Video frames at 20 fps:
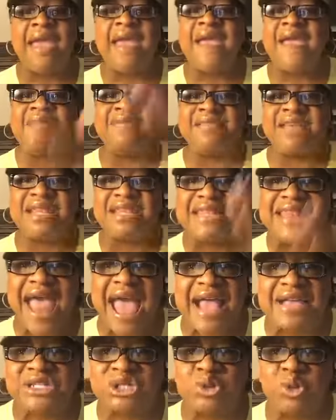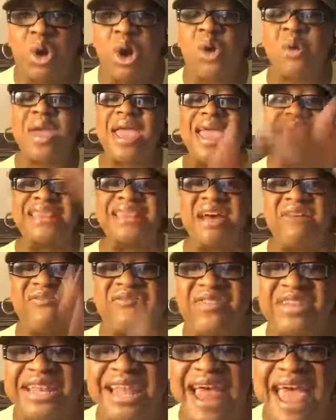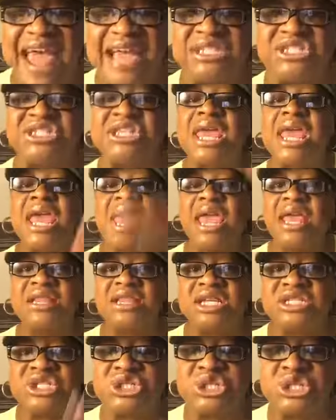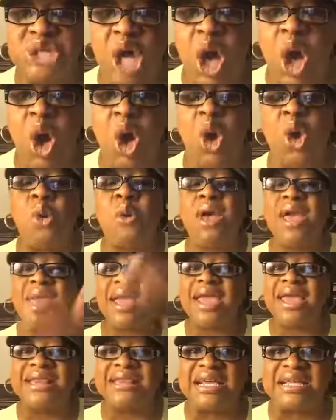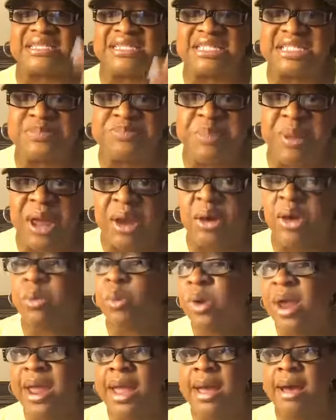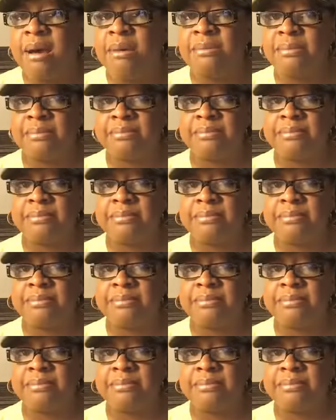in the natural in the flesh in the soul in the spirit realm